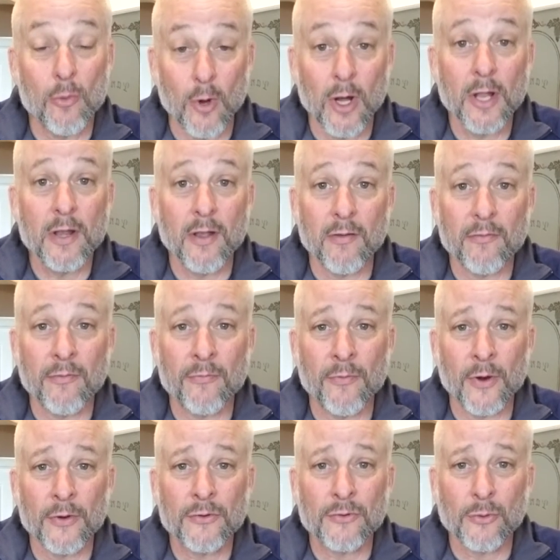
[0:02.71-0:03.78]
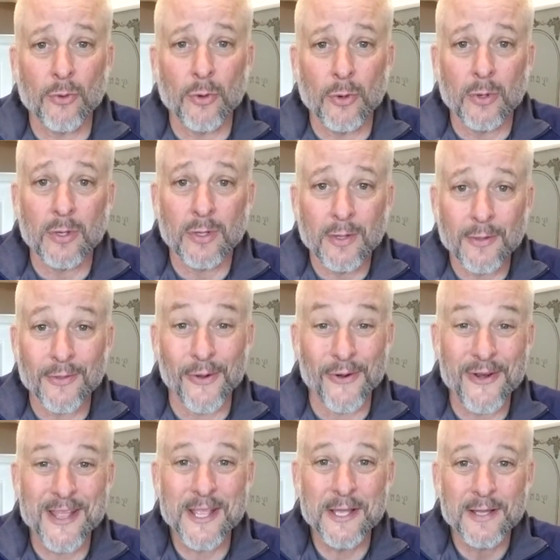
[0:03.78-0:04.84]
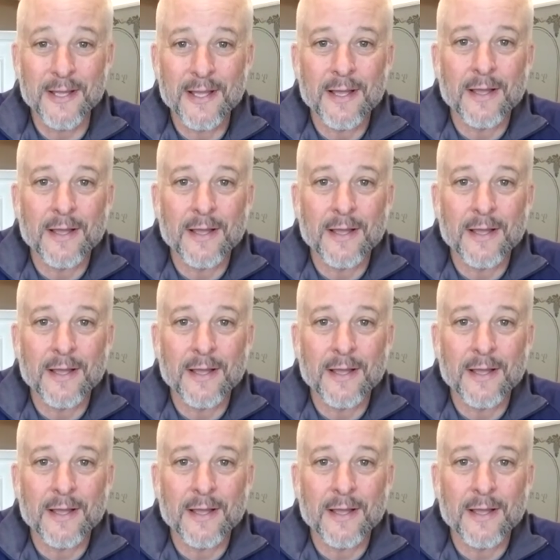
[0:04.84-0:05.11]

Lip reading: one of virtual learning.